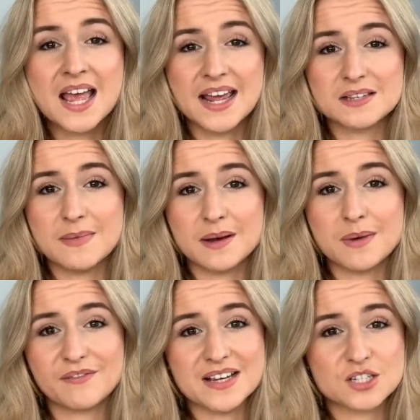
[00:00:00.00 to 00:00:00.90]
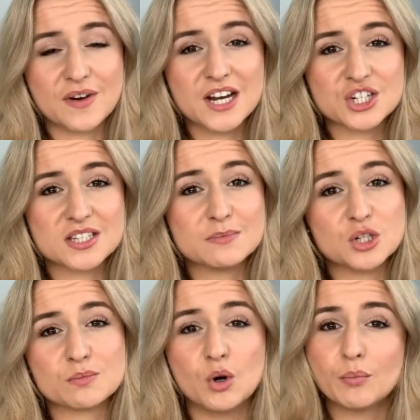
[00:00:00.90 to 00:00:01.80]
It's made my restorations
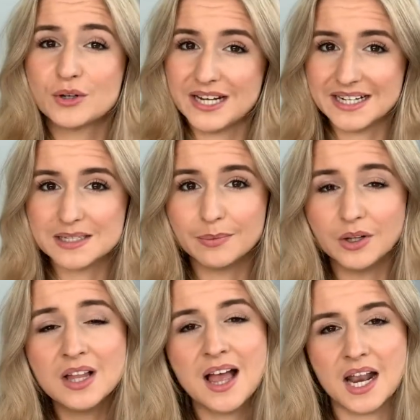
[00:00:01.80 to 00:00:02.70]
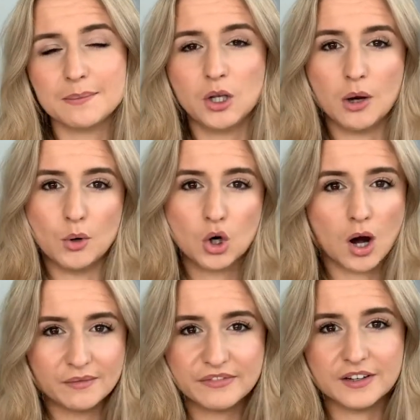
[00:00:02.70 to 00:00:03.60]
much more predictable, and I'm a lot more
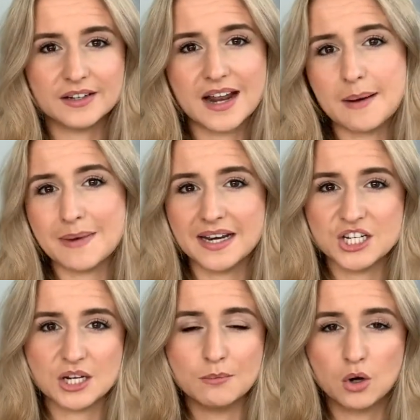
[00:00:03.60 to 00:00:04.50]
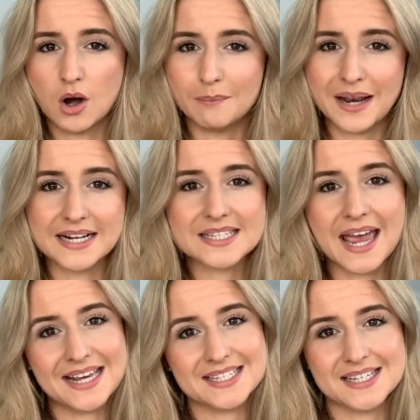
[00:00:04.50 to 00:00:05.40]
confident now managing more complex
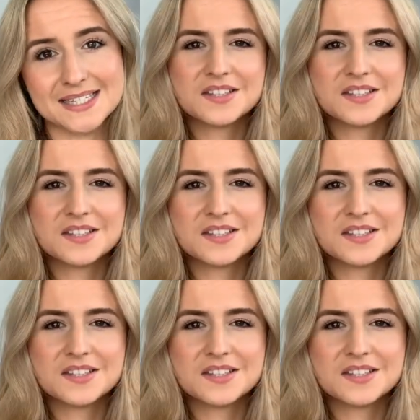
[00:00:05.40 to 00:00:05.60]
cases.